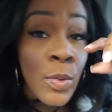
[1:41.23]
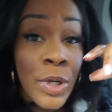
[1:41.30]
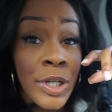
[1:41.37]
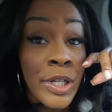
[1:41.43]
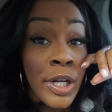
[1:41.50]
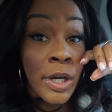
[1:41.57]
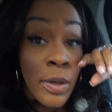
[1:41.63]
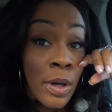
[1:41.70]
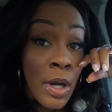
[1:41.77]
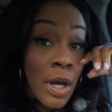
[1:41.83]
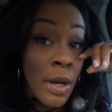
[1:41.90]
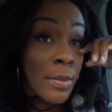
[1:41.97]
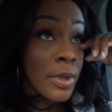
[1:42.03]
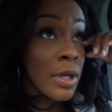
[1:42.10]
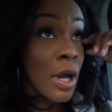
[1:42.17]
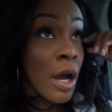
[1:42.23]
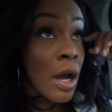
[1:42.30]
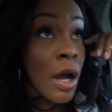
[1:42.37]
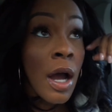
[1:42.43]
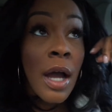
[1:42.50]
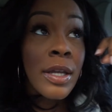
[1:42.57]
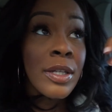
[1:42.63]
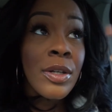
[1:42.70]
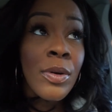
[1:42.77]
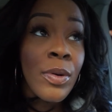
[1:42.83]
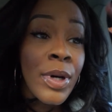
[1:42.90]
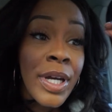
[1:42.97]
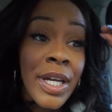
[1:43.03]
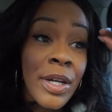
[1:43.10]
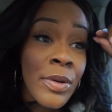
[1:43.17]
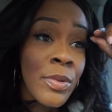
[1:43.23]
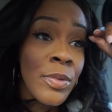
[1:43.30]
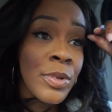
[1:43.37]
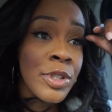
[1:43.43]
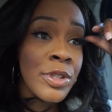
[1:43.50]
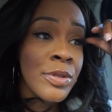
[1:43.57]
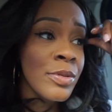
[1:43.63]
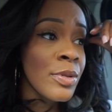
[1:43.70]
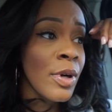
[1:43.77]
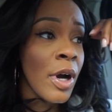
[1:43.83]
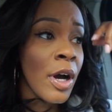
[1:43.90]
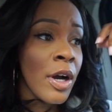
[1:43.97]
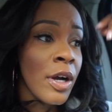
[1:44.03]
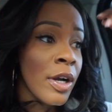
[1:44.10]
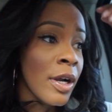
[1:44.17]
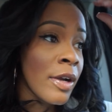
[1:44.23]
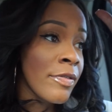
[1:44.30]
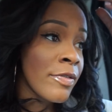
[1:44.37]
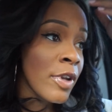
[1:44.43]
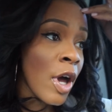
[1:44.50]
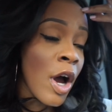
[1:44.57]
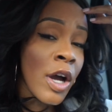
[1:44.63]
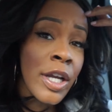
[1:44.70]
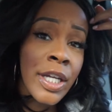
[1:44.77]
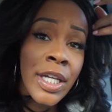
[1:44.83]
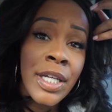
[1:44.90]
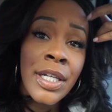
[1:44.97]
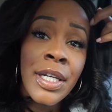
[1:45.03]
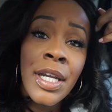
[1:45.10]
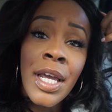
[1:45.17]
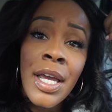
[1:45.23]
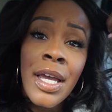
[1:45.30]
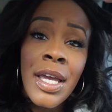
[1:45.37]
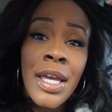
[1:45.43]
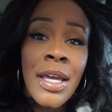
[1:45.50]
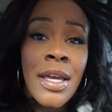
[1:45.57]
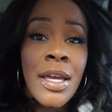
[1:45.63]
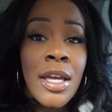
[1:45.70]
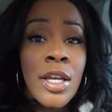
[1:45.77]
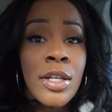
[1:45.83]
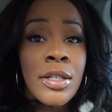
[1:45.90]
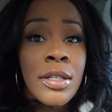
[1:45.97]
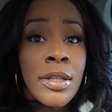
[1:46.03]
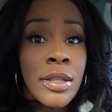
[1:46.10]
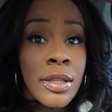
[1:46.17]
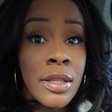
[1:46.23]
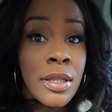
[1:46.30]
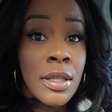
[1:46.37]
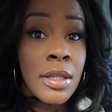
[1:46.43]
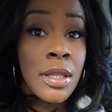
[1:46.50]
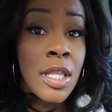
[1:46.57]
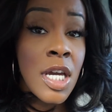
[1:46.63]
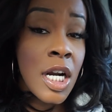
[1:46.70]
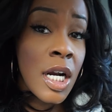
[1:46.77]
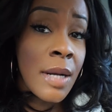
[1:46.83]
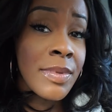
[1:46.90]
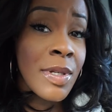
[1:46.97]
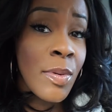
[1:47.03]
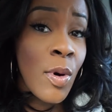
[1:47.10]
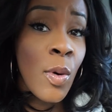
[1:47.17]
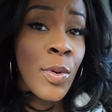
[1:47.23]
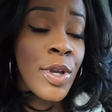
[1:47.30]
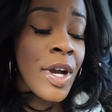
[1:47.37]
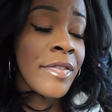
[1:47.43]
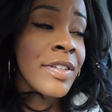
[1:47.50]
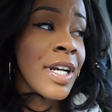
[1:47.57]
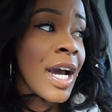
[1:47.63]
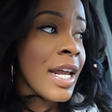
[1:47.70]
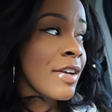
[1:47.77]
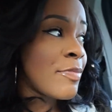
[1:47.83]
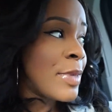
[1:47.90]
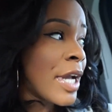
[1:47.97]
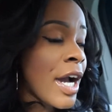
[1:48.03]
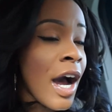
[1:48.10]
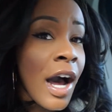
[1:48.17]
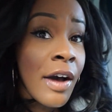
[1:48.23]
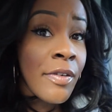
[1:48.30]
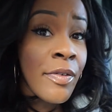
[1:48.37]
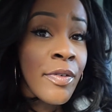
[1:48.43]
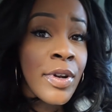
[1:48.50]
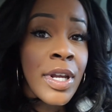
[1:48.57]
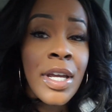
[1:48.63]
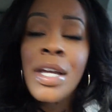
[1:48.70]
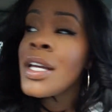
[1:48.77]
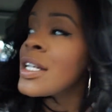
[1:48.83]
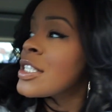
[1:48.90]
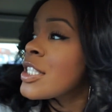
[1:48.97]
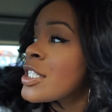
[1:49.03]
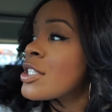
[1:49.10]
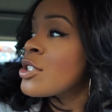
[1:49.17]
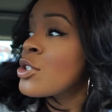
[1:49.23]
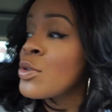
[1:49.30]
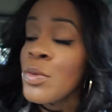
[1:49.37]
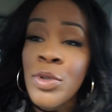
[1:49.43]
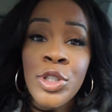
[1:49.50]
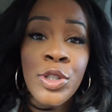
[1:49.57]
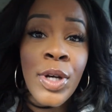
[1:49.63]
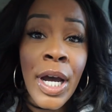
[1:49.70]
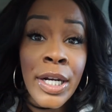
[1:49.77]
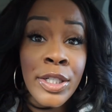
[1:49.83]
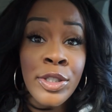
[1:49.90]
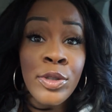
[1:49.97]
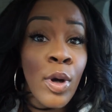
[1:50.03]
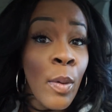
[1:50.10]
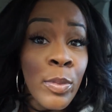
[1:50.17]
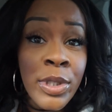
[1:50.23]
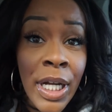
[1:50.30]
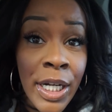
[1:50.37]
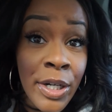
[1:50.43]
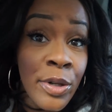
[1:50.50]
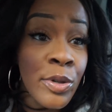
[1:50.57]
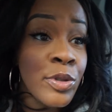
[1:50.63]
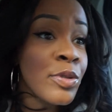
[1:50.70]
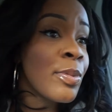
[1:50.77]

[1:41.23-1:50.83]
weirdo but nah you know what when you are vlogging there comes a point where you have to kind of be confident and just do what you got to do almost like a news